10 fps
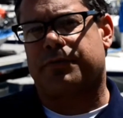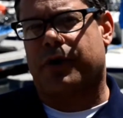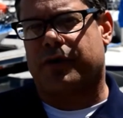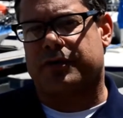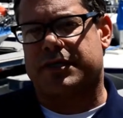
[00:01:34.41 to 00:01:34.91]

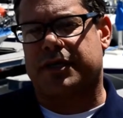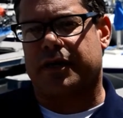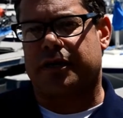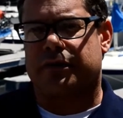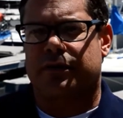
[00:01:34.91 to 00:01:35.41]
part of the
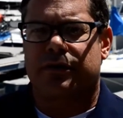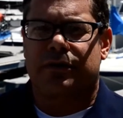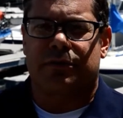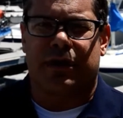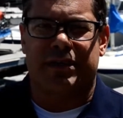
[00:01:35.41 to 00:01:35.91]
state
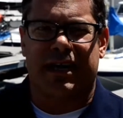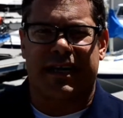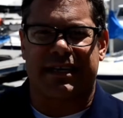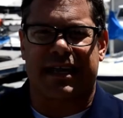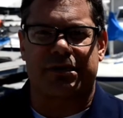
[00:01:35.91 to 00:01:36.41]
where it's
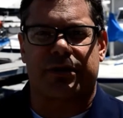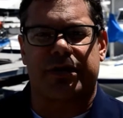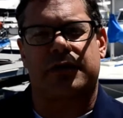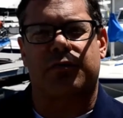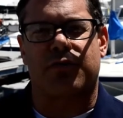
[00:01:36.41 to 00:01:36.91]
kind of
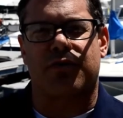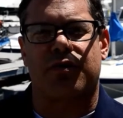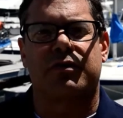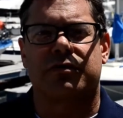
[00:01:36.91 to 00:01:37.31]
deserty and rural.